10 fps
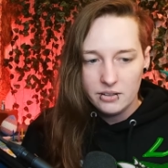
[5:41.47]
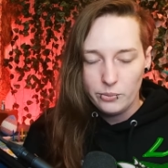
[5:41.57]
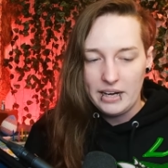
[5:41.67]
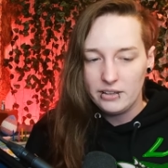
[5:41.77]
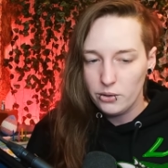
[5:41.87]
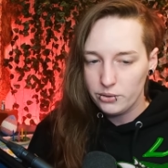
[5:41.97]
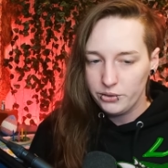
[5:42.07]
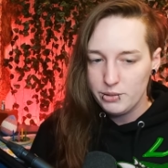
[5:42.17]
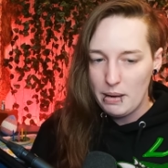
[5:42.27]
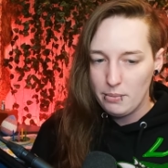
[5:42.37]
We had a local
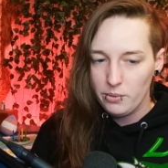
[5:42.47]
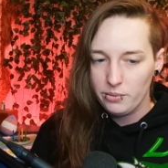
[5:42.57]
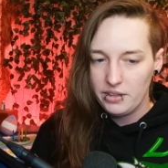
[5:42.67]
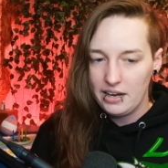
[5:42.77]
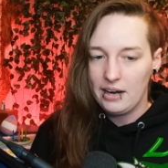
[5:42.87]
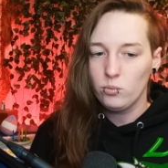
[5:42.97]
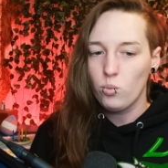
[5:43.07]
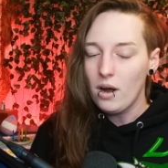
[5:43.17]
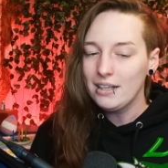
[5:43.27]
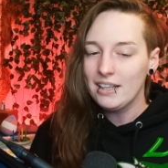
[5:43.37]
newspaper that had
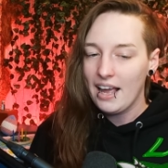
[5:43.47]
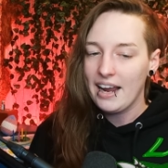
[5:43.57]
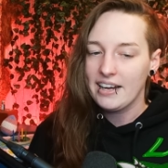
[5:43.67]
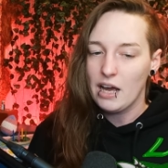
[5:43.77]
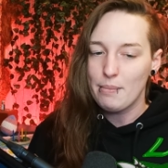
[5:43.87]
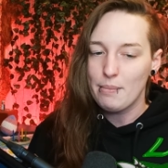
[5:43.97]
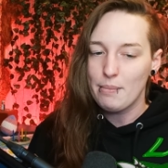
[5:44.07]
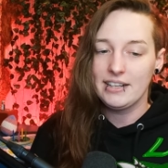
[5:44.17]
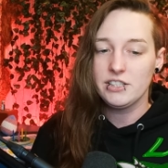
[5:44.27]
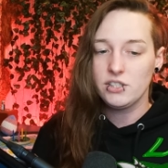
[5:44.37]
one line about
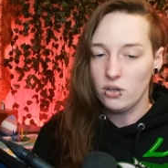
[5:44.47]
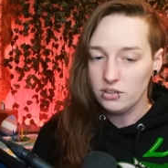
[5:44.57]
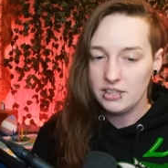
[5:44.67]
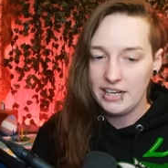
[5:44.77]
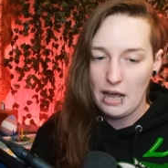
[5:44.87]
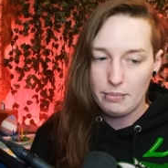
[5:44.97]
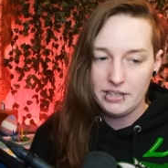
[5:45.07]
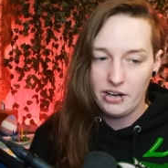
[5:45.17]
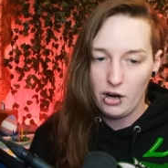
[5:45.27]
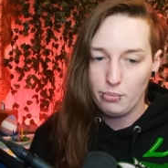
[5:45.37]
an assault that
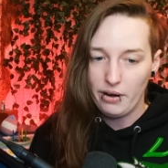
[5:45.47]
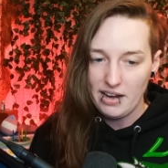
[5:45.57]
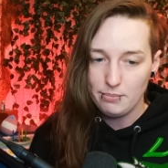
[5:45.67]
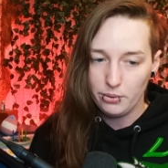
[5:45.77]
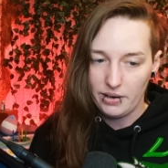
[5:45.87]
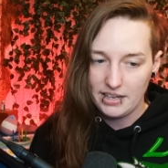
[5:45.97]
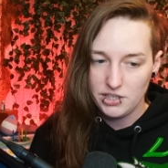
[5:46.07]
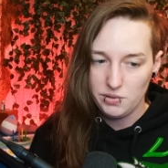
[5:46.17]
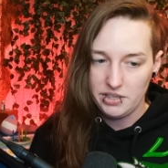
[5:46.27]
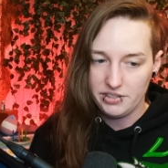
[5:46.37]
happened at our Pride parade
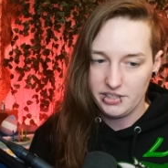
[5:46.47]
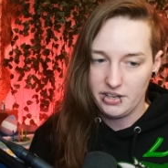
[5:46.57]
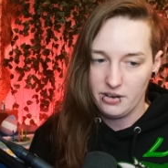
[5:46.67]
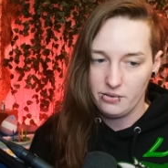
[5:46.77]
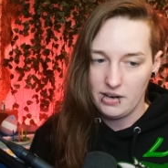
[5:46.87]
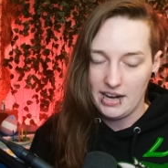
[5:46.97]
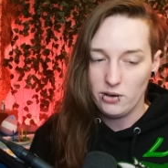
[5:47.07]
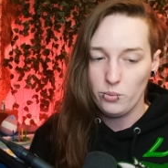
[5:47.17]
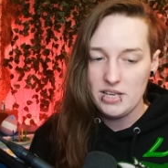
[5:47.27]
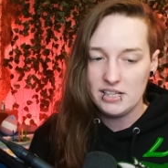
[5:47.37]
two years ago, and
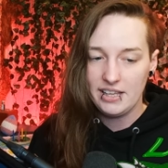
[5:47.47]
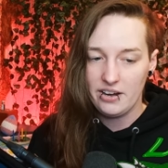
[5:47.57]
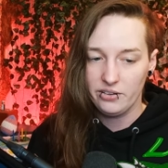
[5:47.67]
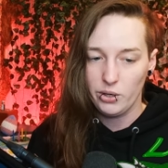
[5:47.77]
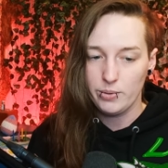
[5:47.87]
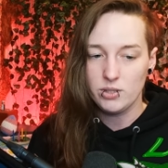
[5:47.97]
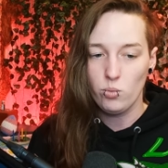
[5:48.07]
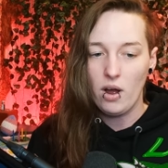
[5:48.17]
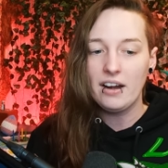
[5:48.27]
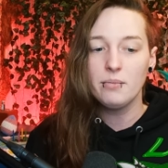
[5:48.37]
a week later there was a
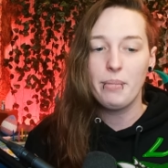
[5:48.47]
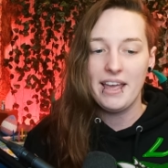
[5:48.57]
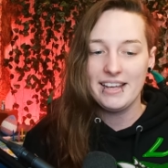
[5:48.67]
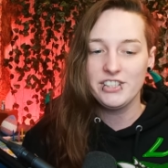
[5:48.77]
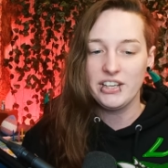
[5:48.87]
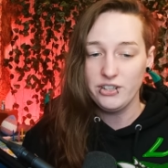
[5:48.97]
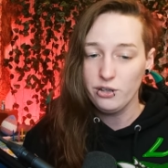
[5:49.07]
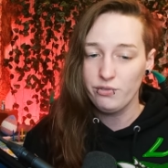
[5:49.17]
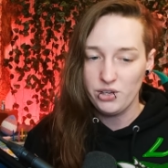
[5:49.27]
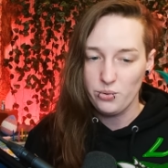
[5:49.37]
one page
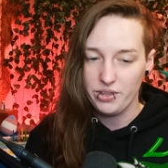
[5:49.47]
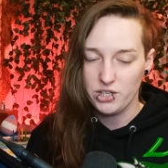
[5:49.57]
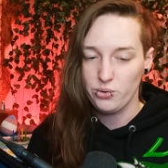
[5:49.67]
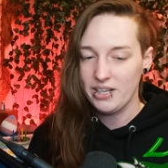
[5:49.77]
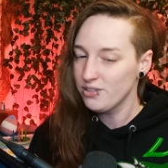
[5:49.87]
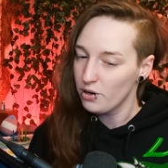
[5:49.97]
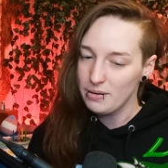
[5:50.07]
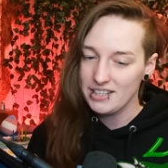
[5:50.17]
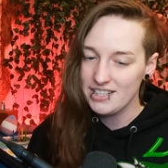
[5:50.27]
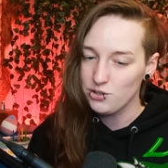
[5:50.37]
interview with a
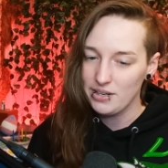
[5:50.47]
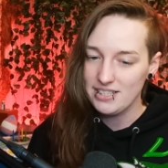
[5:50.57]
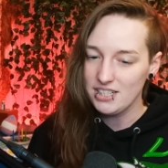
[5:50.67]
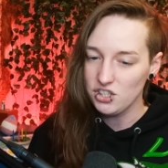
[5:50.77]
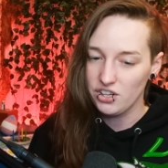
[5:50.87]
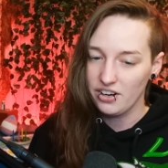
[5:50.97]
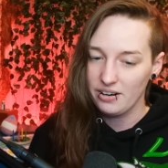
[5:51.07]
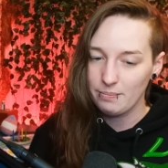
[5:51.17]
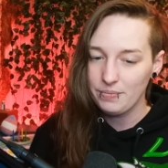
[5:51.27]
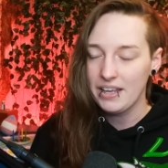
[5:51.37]
transphobic detransitioner.